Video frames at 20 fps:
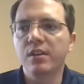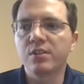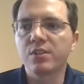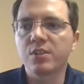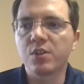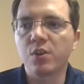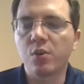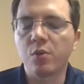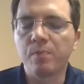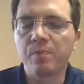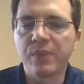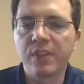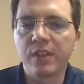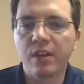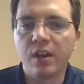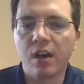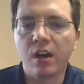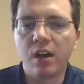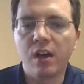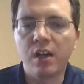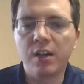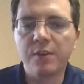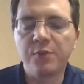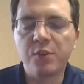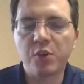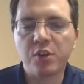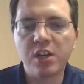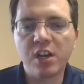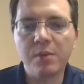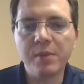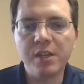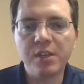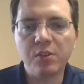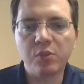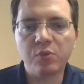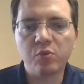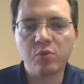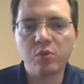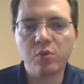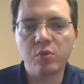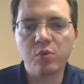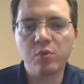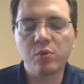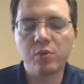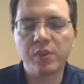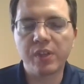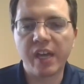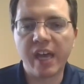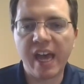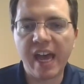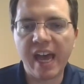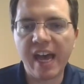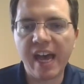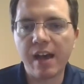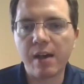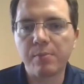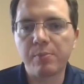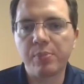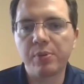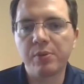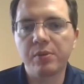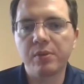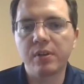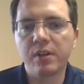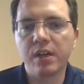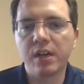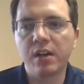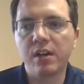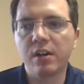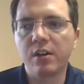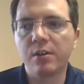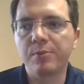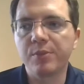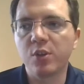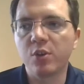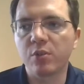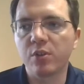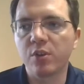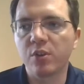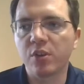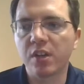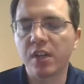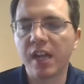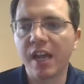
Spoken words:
So if you're coming through the app, you're going to